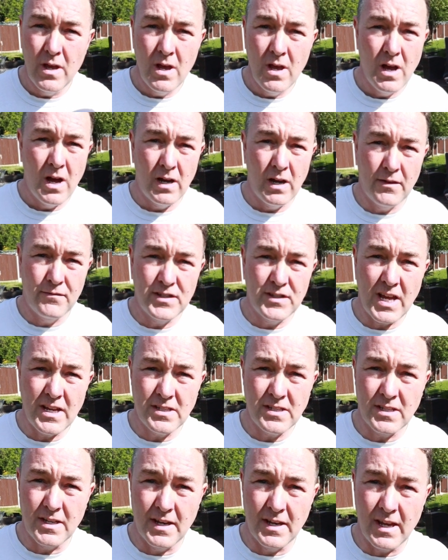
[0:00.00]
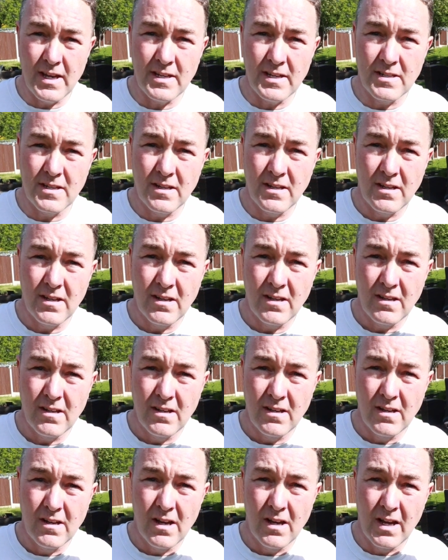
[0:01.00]
And I've tested it
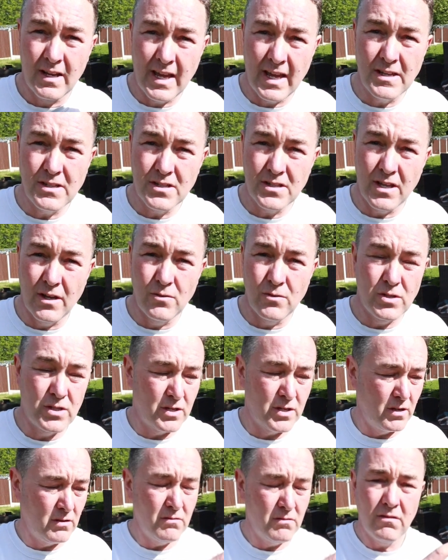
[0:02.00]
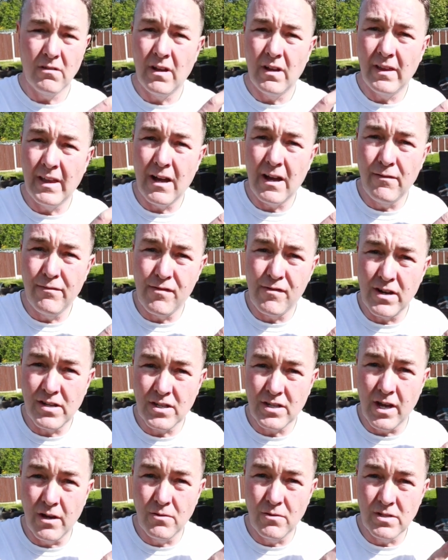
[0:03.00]
against those two, the
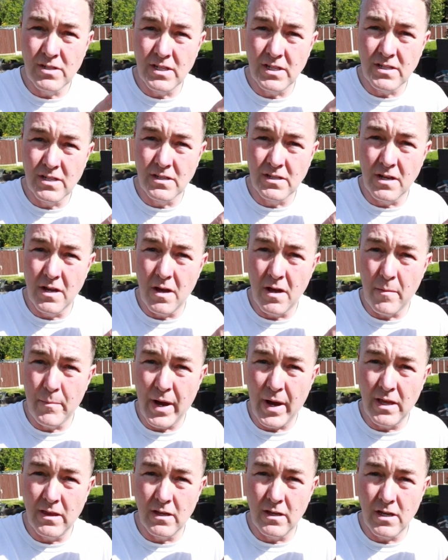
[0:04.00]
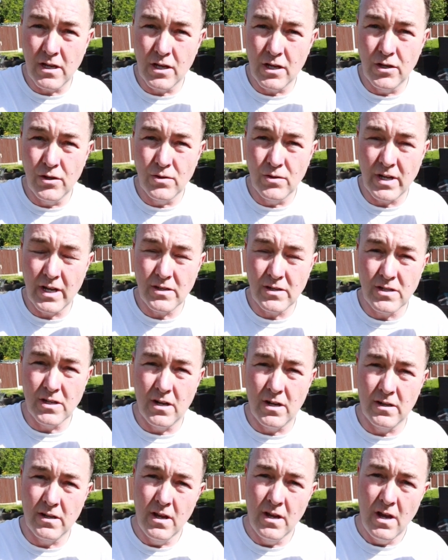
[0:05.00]
alfresco, because this is a paint that you can use
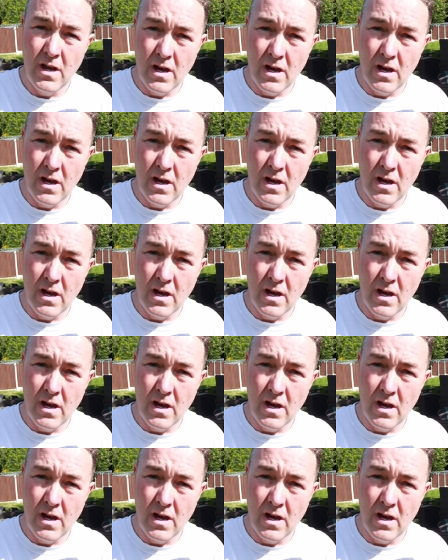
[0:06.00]
outside.